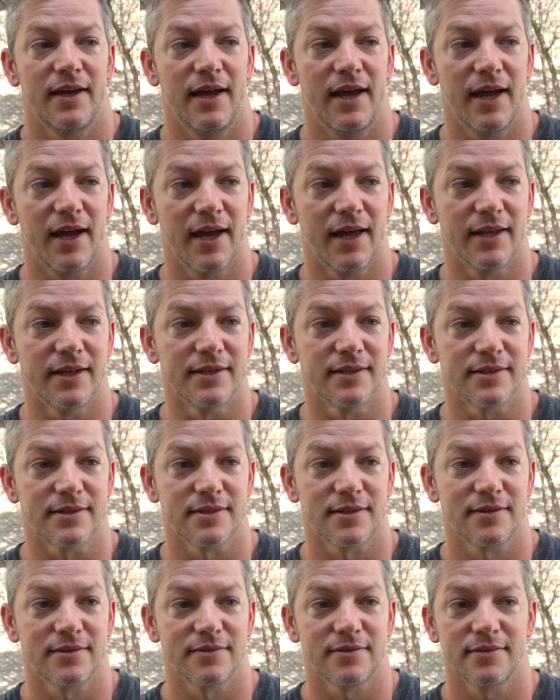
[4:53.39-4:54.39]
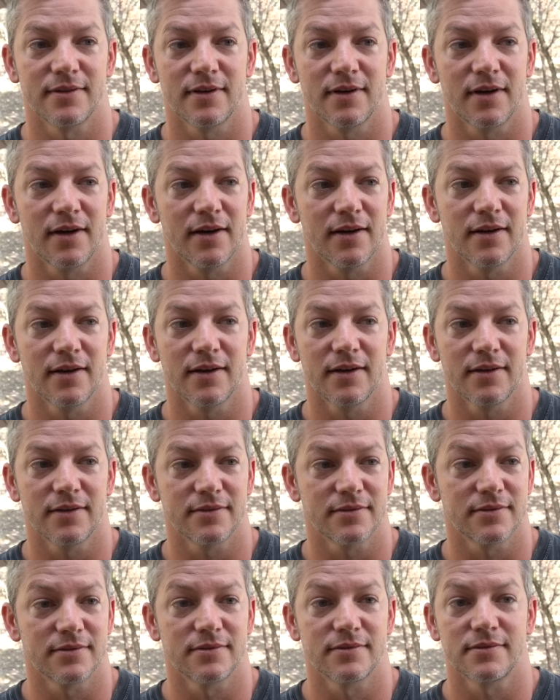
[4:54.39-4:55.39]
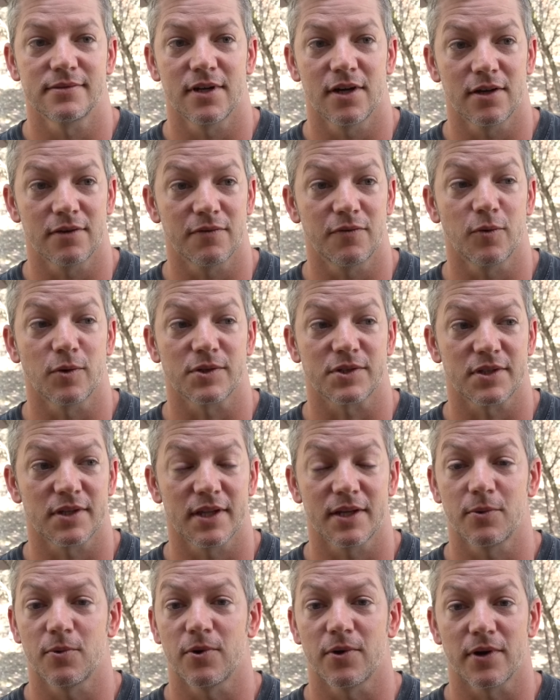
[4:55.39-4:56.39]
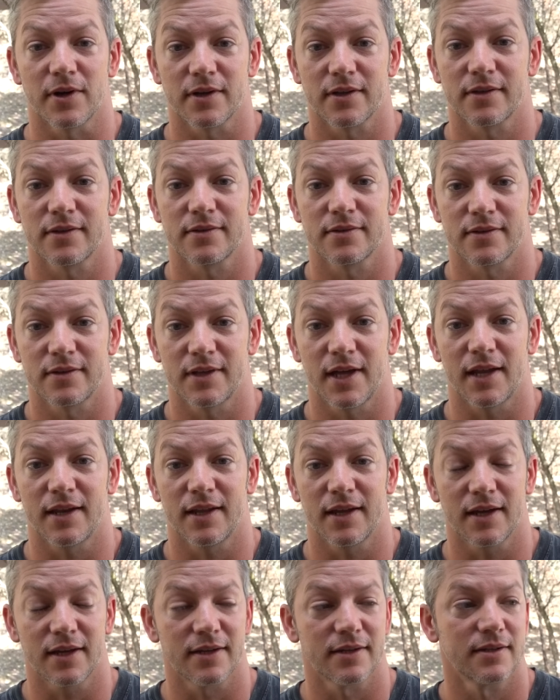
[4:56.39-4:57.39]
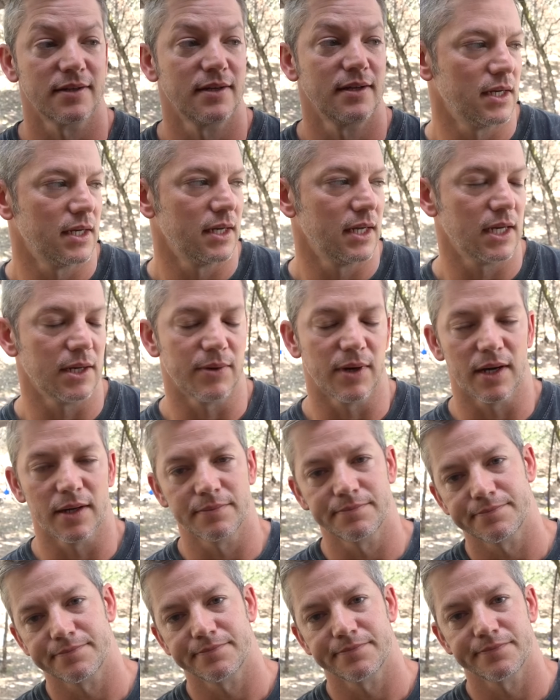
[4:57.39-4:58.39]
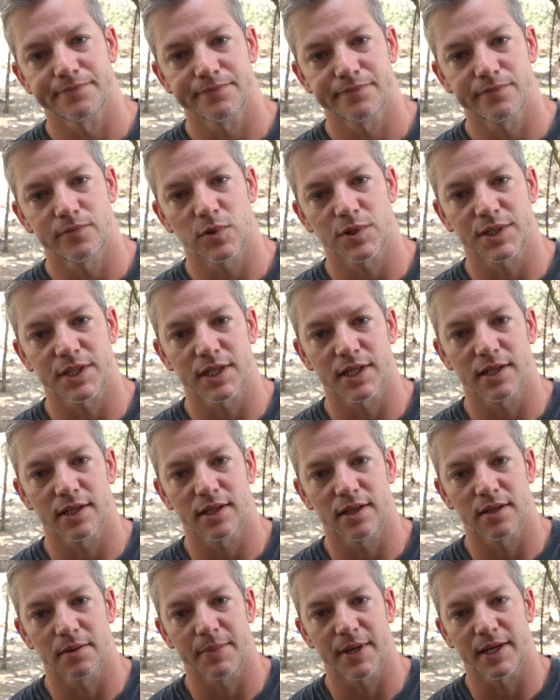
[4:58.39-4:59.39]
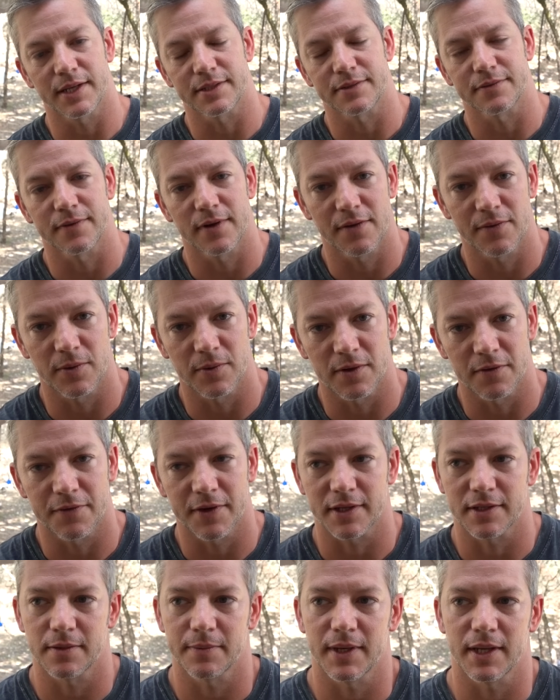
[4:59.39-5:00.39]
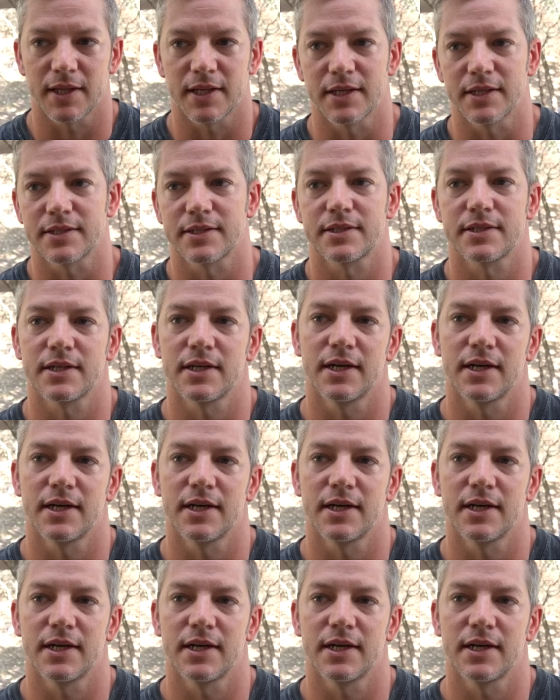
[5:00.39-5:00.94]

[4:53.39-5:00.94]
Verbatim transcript: and unfortunately wore it that day. Anyway, wishing the best for everyone affected by this.